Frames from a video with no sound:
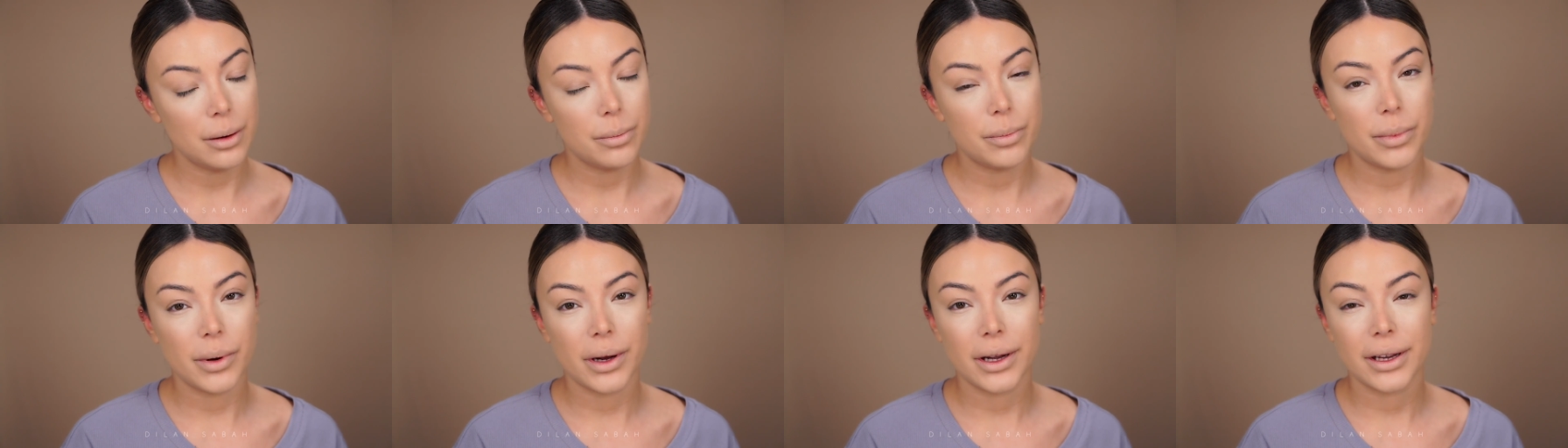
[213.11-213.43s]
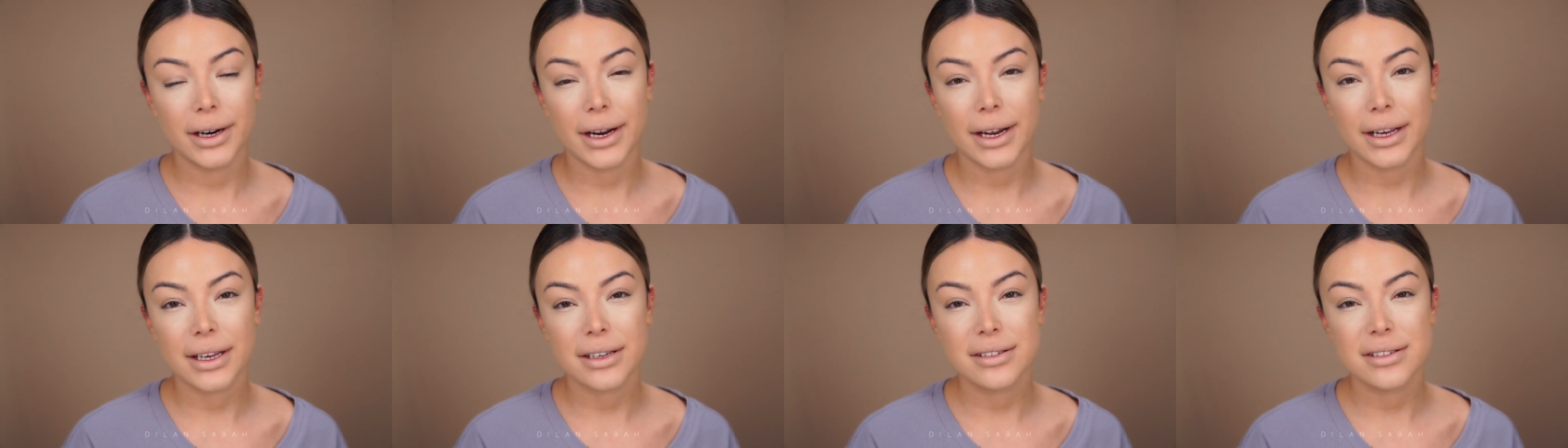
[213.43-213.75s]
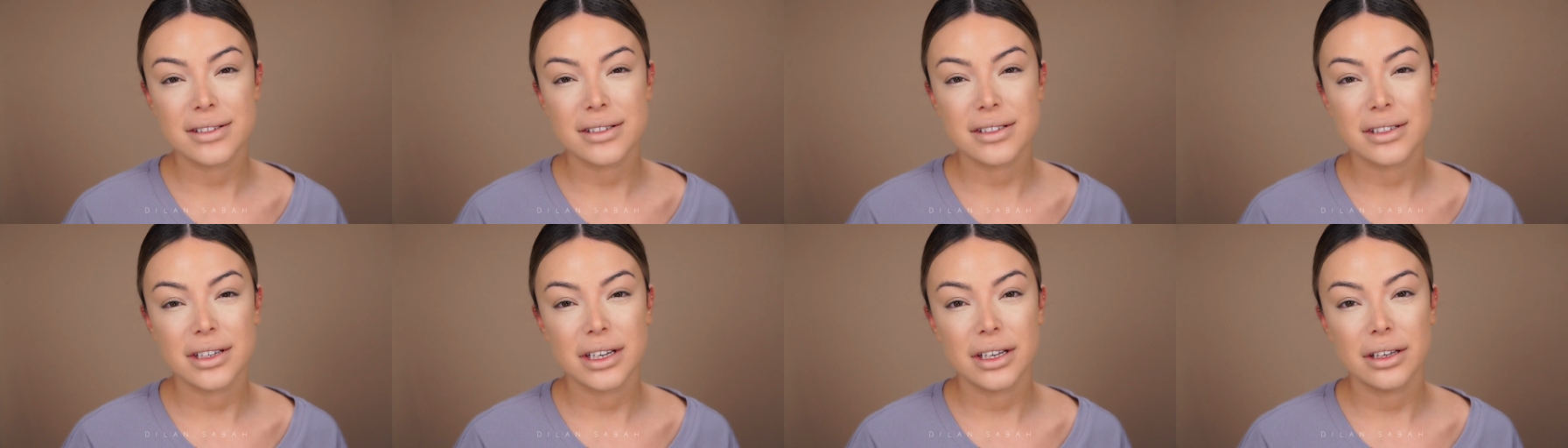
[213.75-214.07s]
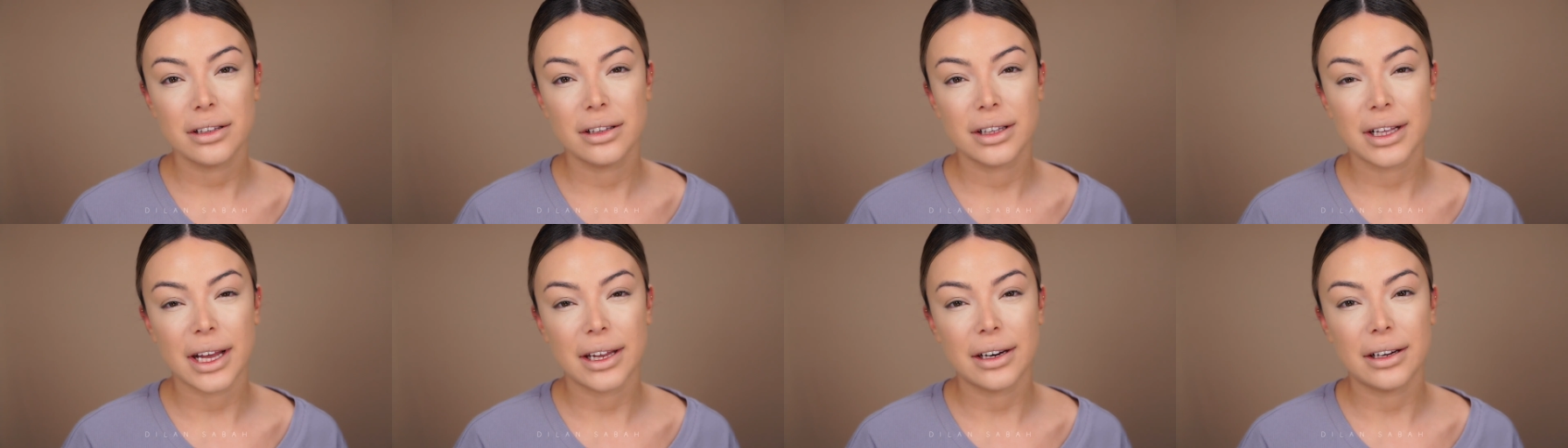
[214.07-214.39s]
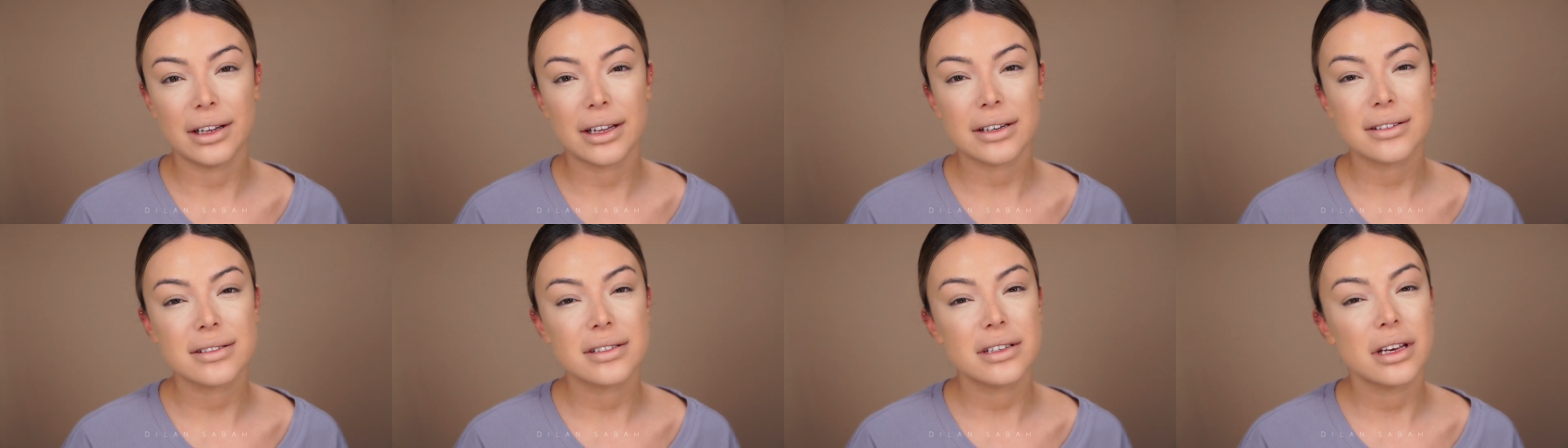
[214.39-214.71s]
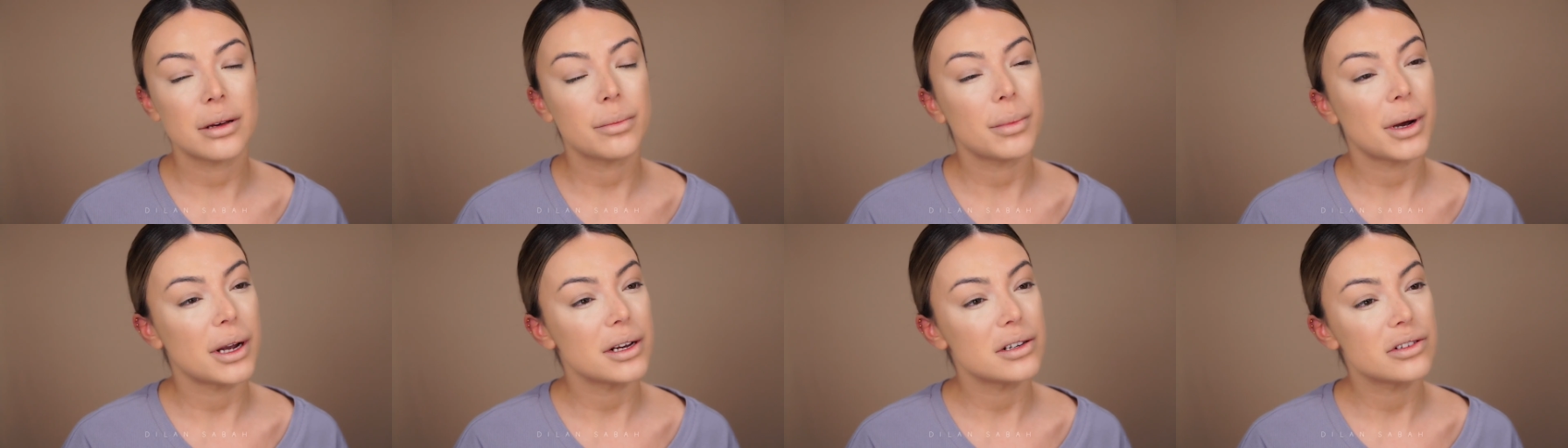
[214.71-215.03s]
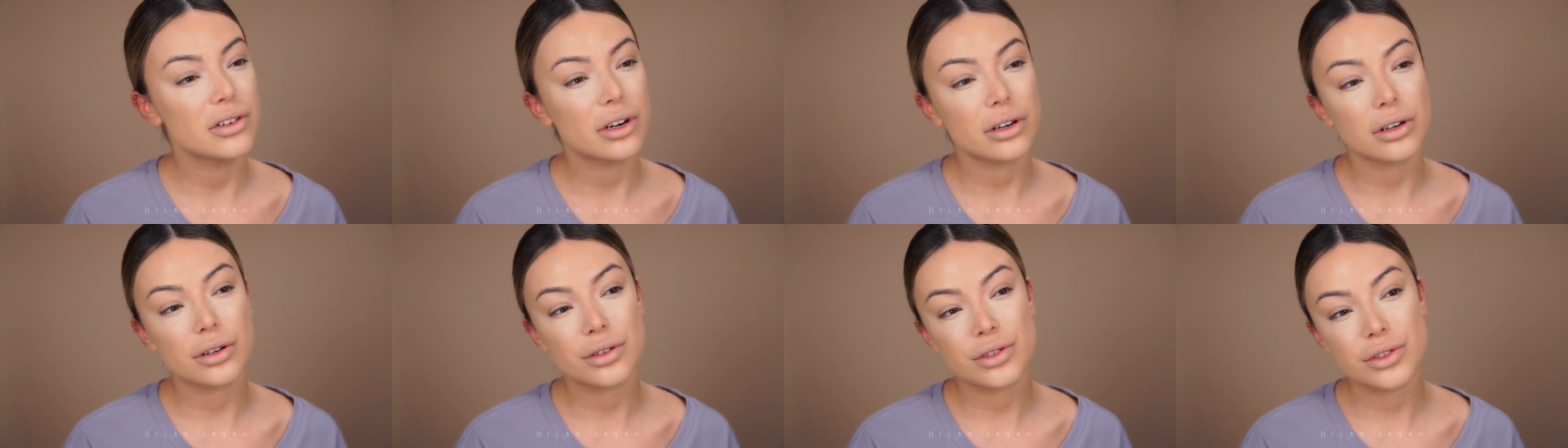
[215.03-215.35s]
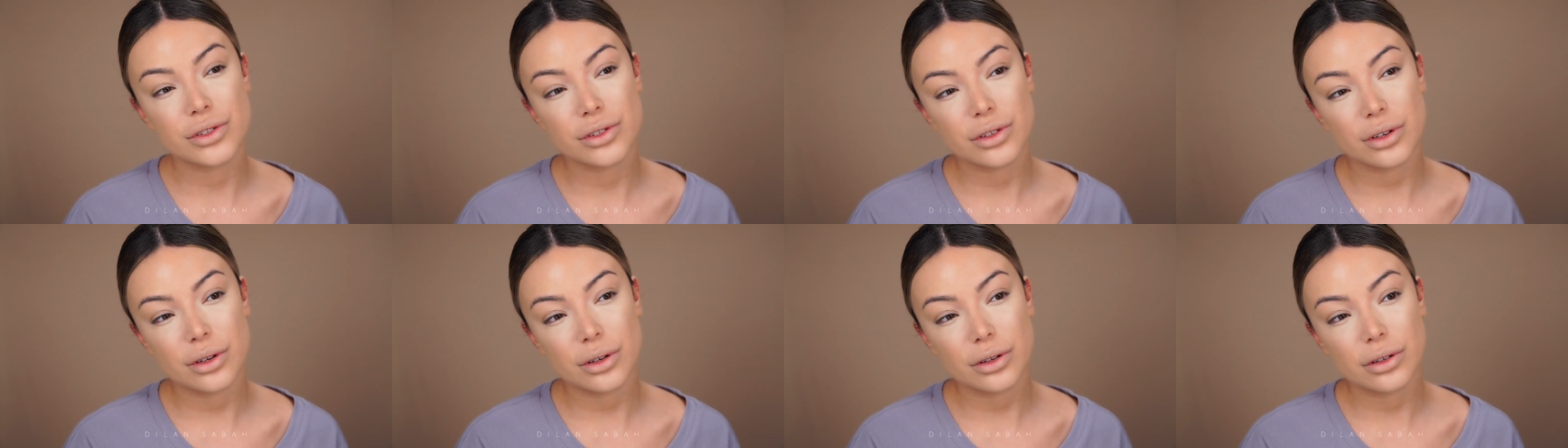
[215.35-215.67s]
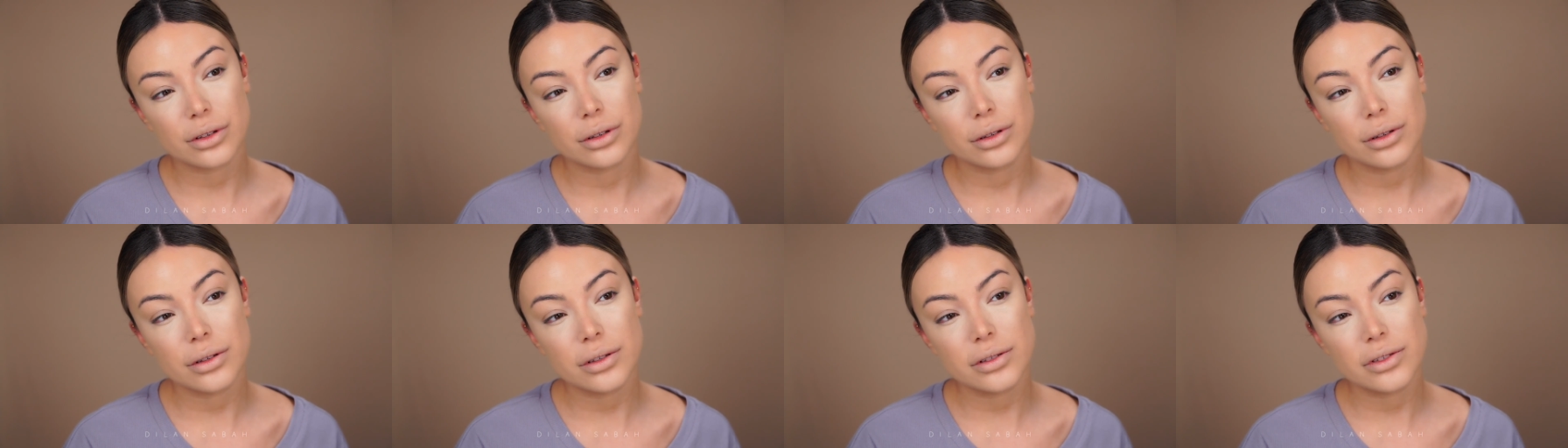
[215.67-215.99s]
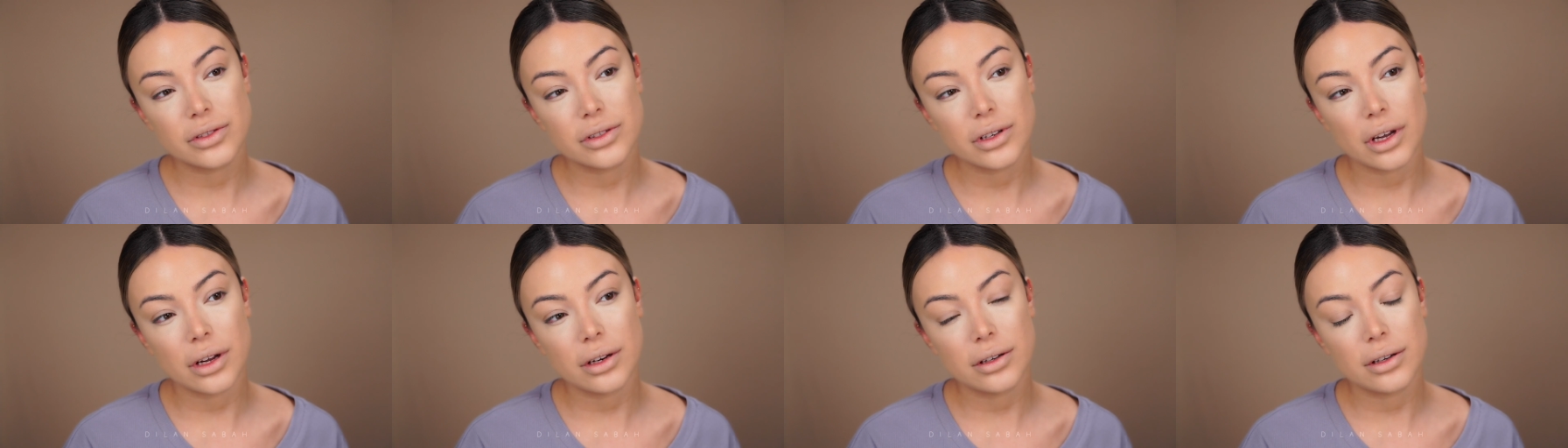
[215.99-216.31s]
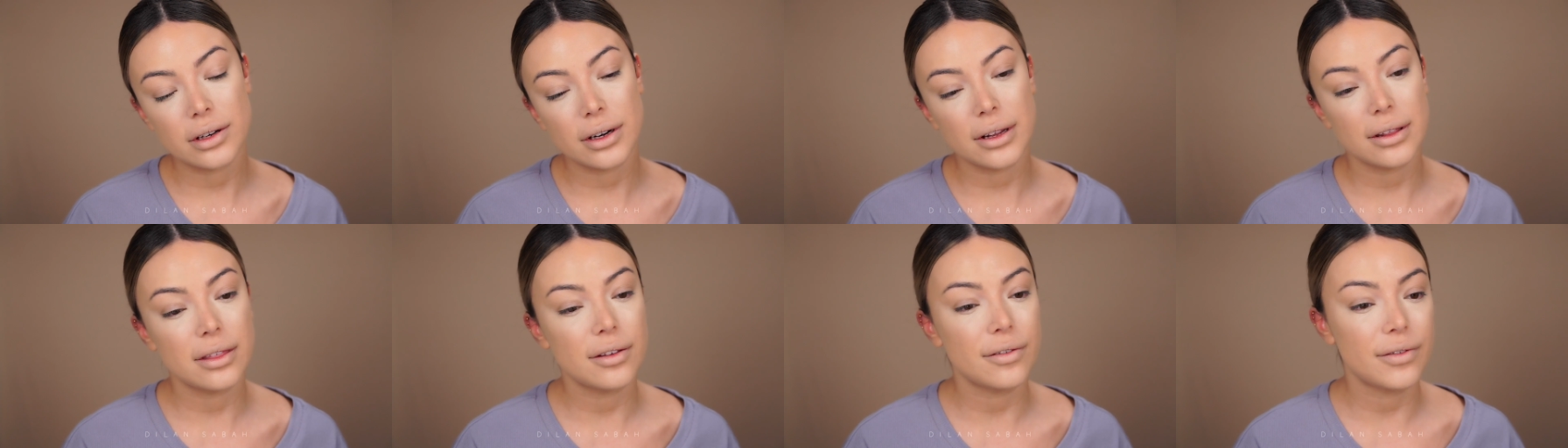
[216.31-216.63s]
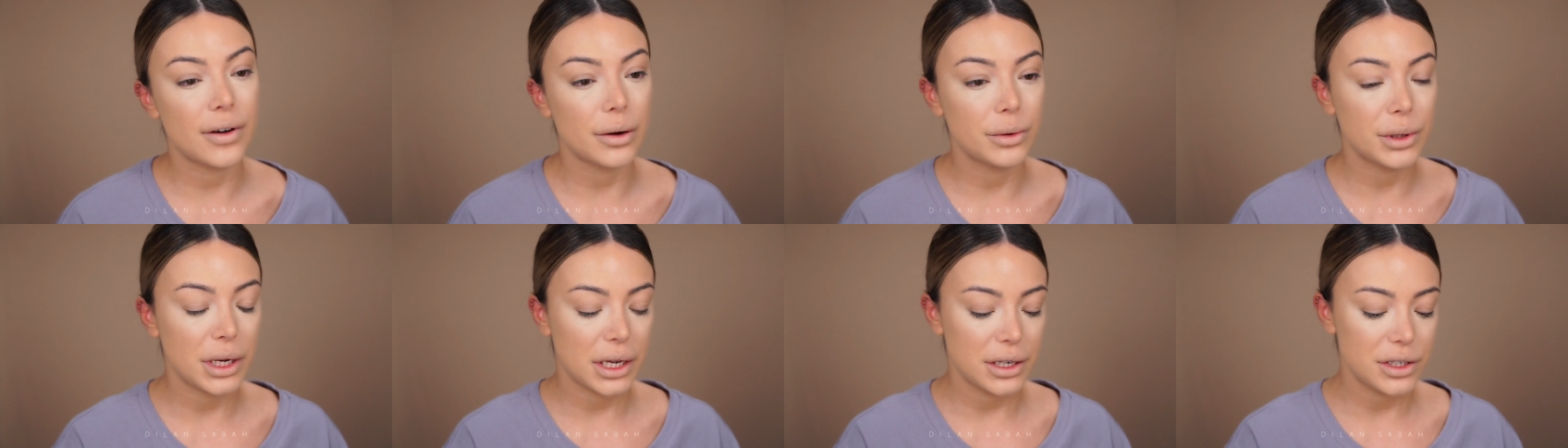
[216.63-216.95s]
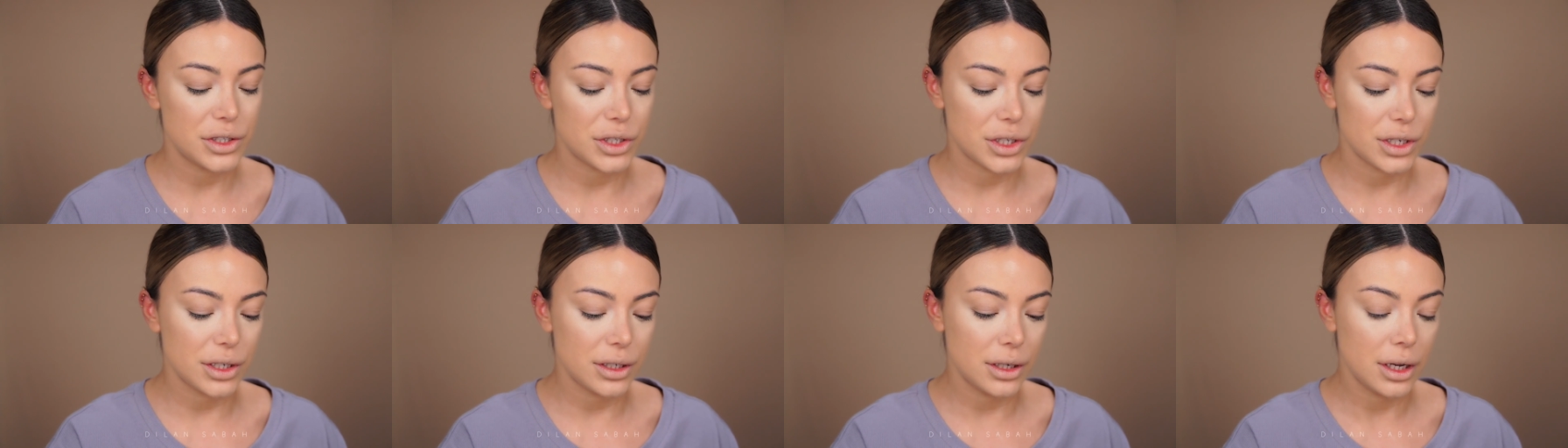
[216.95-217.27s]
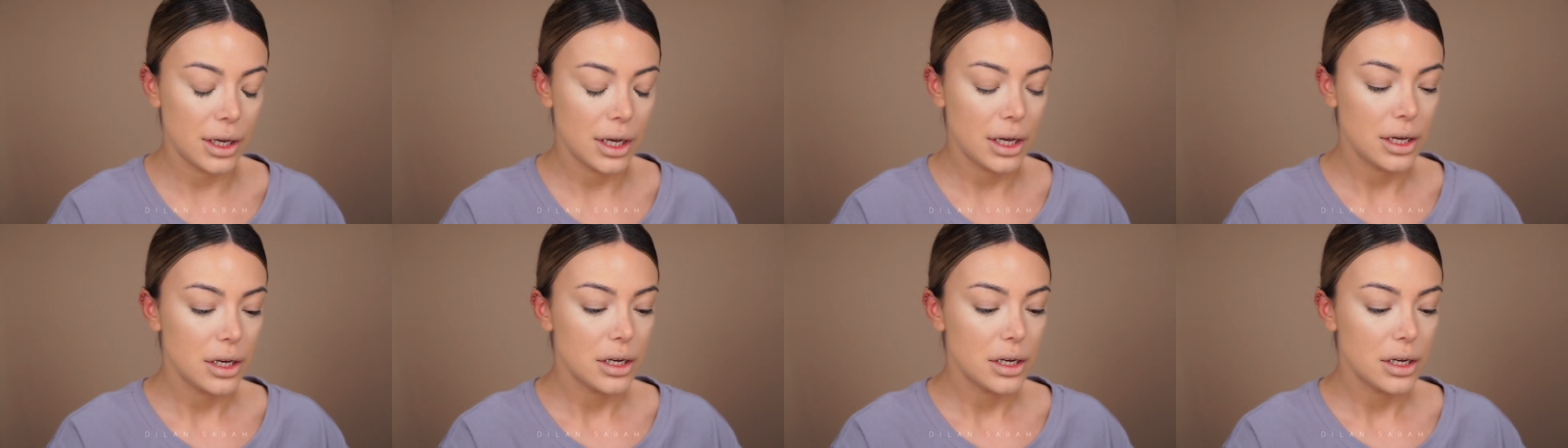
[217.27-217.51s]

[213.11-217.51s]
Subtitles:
but I can still kind of like see my dark circles underneath the foundation.